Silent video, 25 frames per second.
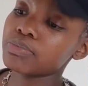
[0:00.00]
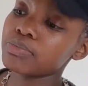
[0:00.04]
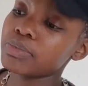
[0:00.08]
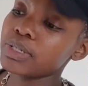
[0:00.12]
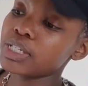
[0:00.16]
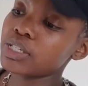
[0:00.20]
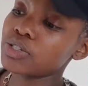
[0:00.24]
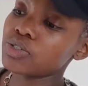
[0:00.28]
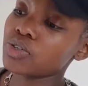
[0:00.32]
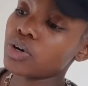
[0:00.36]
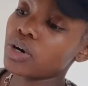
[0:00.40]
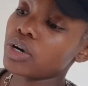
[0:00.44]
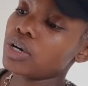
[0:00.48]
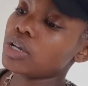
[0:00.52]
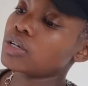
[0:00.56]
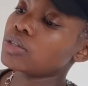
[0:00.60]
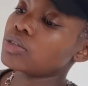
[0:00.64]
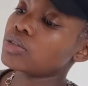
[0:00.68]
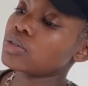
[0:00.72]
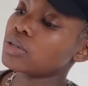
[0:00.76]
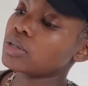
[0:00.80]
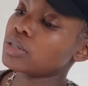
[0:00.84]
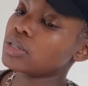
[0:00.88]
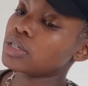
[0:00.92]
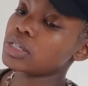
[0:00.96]
me scrolling
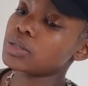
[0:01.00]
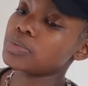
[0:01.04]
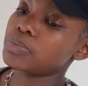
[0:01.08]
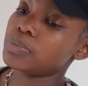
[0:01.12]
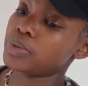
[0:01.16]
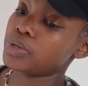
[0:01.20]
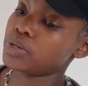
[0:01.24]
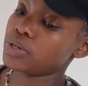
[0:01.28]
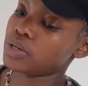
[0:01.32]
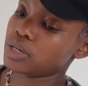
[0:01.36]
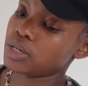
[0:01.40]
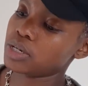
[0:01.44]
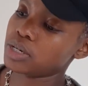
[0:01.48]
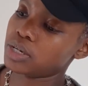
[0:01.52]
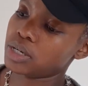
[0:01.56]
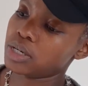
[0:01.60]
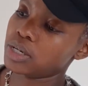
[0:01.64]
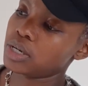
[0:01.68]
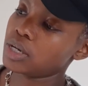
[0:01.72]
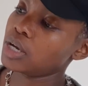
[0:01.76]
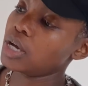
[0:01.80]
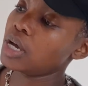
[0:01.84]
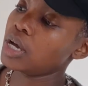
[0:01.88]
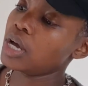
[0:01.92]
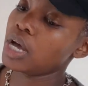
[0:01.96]
through this book,
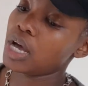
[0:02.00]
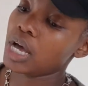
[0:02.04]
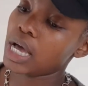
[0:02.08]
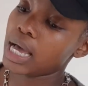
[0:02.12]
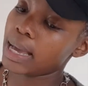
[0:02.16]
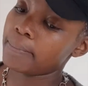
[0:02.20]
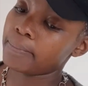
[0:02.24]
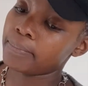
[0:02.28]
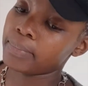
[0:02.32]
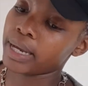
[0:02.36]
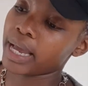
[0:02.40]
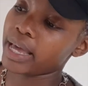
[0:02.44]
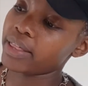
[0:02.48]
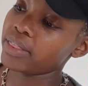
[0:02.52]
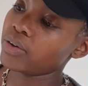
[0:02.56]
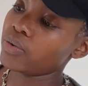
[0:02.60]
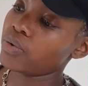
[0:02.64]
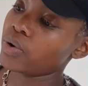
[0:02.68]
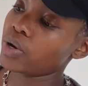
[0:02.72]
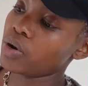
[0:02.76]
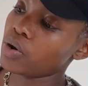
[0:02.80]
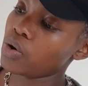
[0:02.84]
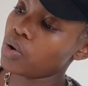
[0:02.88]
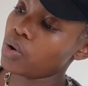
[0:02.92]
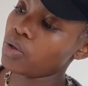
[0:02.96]
I'm
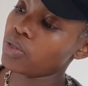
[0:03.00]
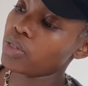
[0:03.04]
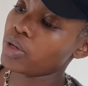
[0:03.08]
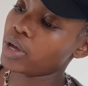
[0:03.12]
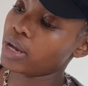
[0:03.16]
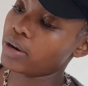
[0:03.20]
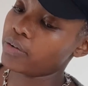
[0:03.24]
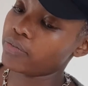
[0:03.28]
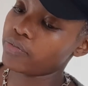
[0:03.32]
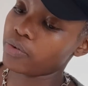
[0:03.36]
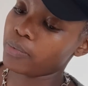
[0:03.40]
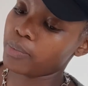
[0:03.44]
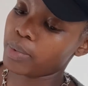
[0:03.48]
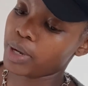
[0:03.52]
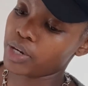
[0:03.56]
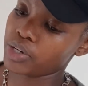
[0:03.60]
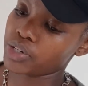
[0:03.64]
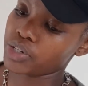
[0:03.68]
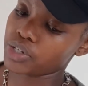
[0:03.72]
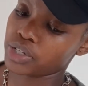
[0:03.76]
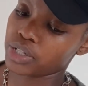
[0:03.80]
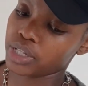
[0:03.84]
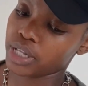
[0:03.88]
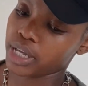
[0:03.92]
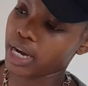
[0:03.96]
gathering all the
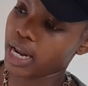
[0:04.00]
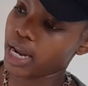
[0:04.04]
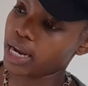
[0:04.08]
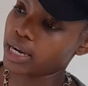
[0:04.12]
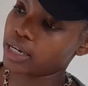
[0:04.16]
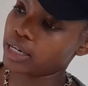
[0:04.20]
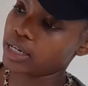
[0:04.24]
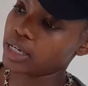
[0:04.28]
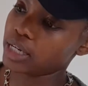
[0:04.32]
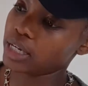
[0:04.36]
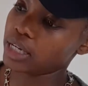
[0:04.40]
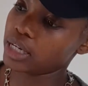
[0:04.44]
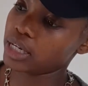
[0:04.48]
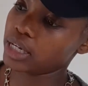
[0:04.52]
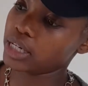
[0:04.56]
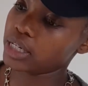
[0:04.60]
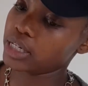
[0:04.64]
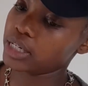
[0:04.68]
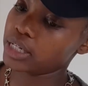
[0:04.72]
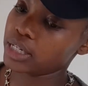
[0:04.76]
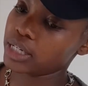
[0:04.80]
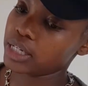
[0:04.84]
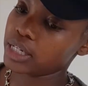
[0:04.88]
information that I need.